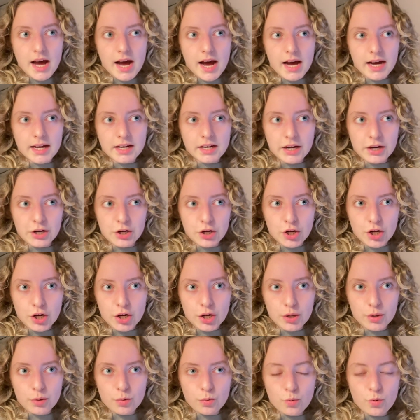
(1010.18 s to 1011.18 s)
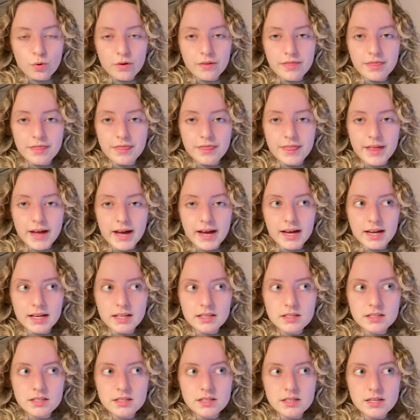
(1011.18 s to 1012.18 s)
and I know
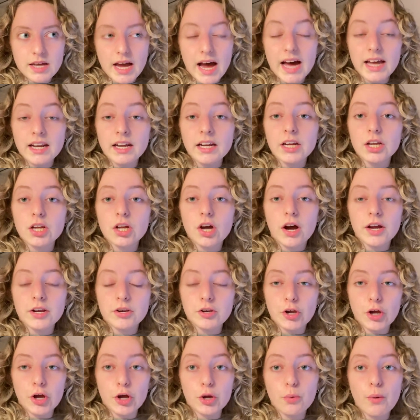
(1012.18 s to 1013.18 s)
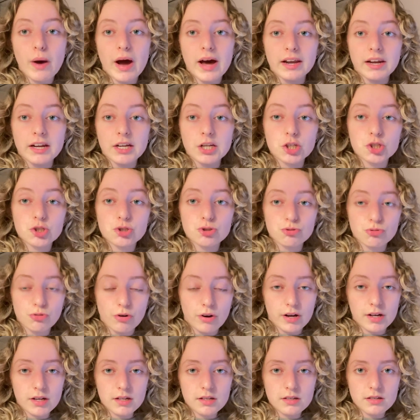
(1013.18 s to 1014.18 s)
that, and I know and I
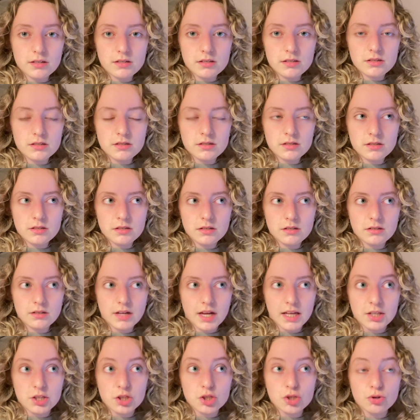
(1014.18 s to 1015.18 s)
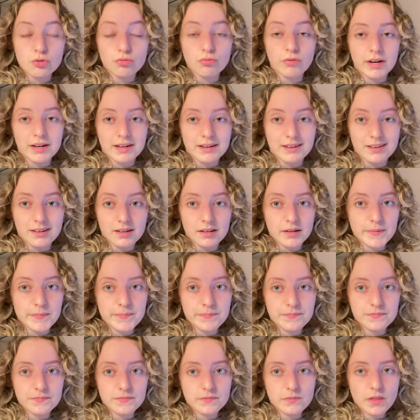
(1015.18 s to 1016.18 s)
trust and surrender
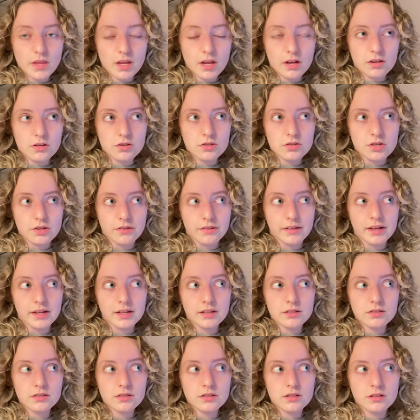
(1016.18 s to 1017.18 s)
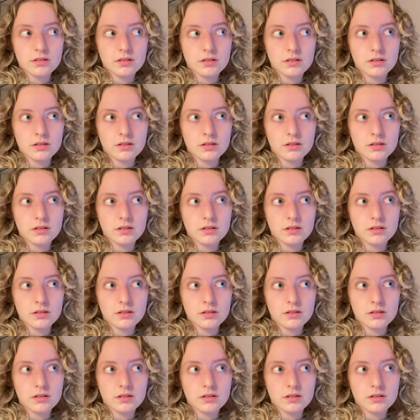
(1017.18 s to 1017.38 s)
to that.